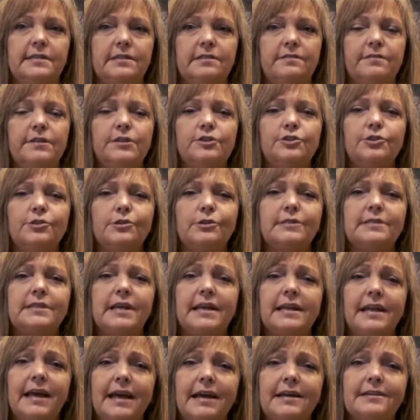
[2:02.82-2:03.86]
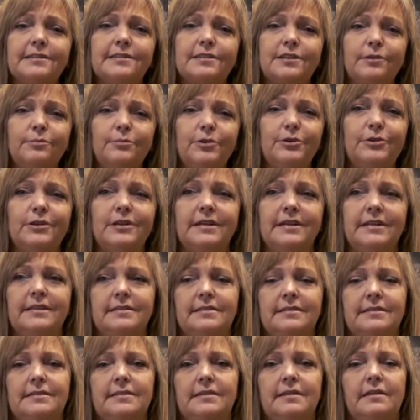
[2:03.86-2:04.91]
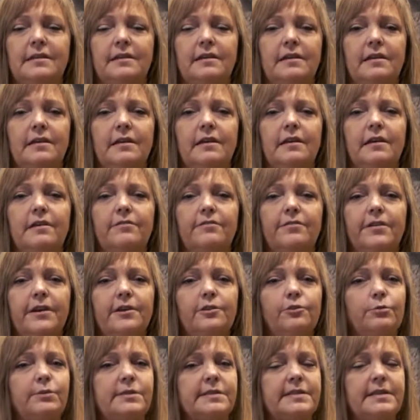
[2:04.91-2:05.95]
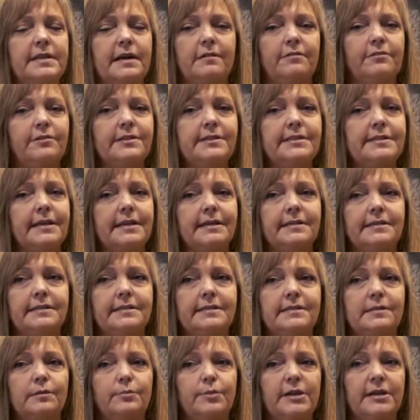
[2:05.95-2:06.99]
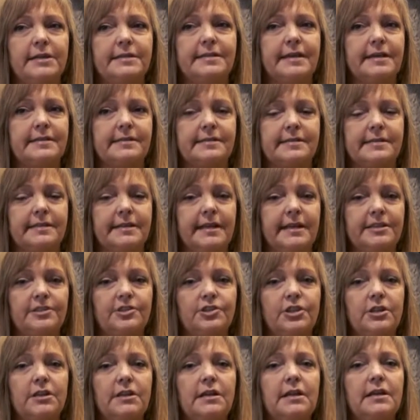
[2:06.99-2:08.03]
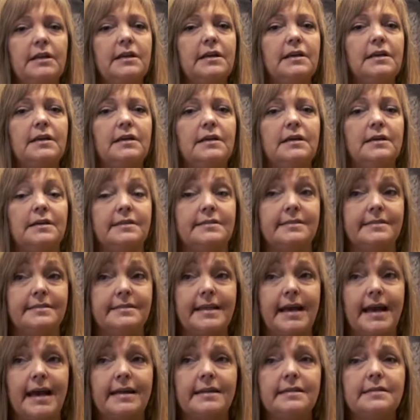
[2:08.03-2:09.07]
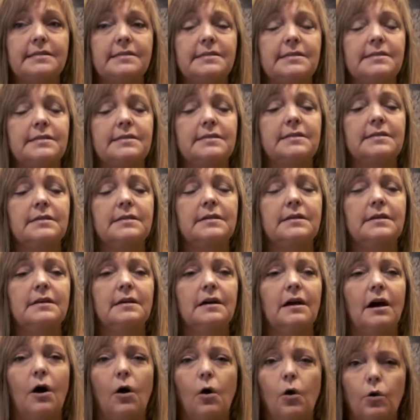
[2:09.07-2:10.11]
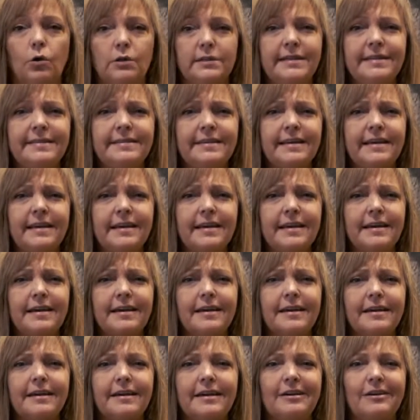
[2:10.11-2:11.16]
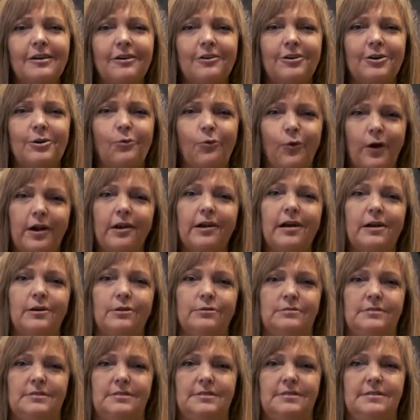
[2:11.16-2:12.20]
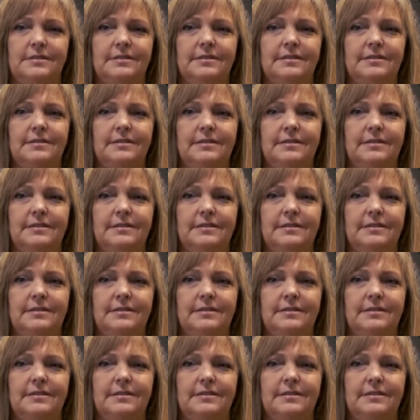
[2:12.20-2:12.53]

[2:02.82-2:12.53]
individuals and as communities. Faith was never intended to be a destination, a status, a holding tank, or a warehouse.